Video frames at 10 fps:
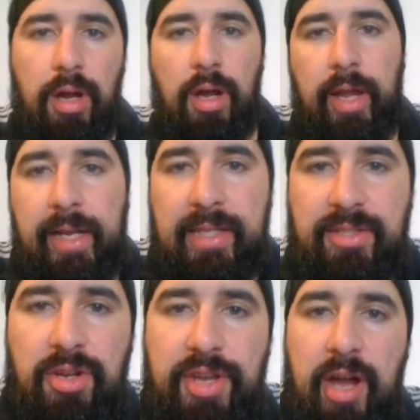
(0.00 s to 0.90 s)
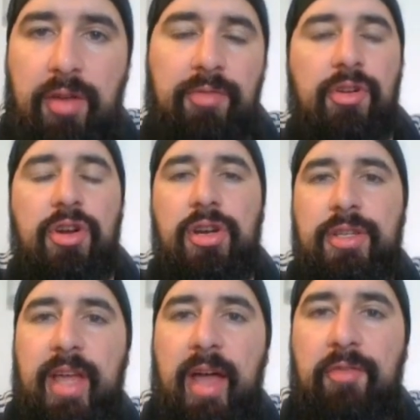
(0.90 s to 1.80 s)
Okay, let's go now
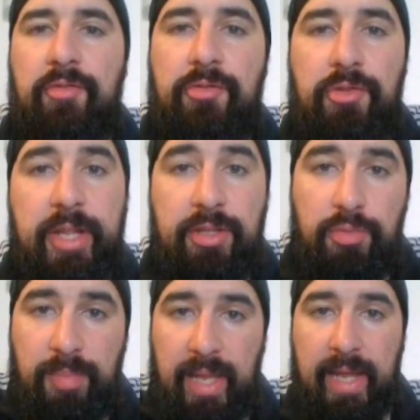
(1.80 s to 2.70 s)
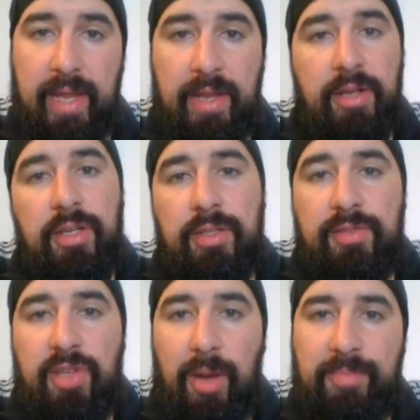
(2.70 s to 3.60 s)
for the free-to-play
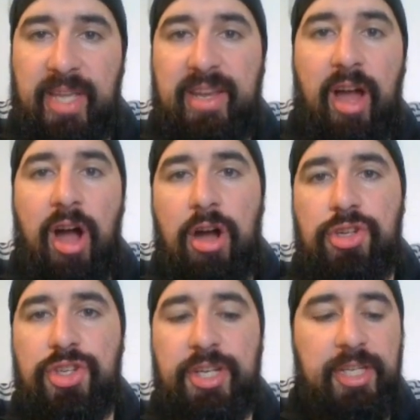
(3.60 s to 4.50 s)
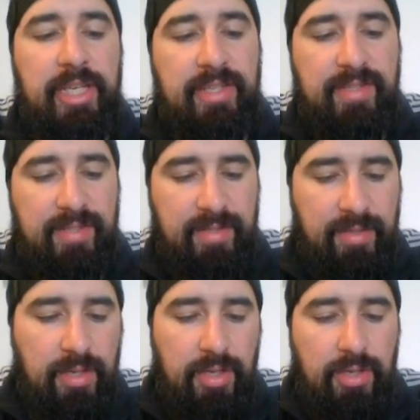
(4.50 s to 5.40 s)
top 10 archery
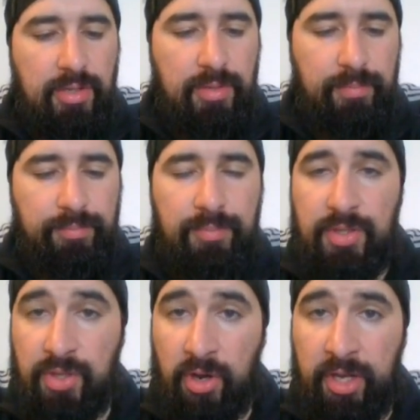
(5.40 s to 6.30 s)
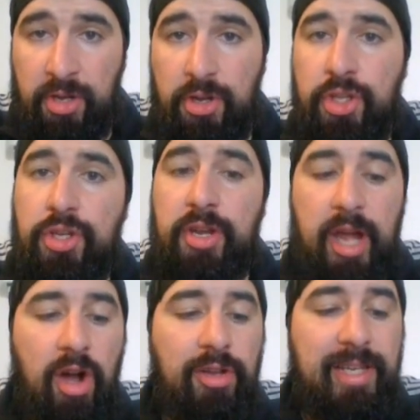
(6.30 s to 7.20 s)
list. So here you're
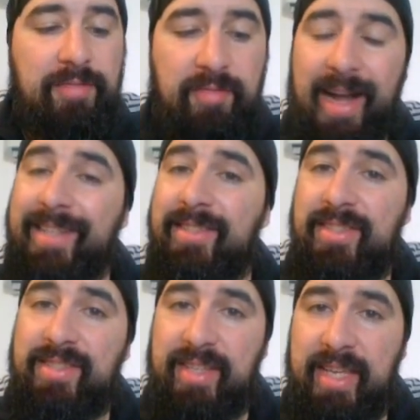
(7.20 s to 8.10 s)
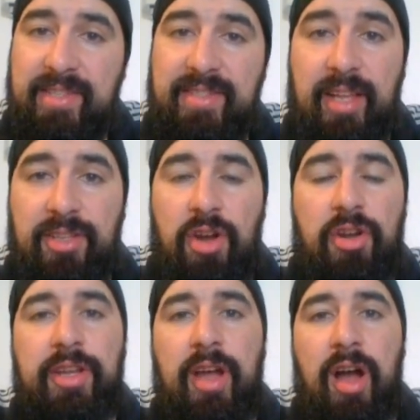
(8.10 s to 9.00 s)
gonna only find the skins that
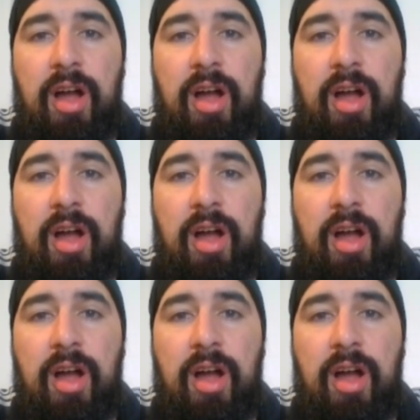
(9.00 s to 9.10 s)
are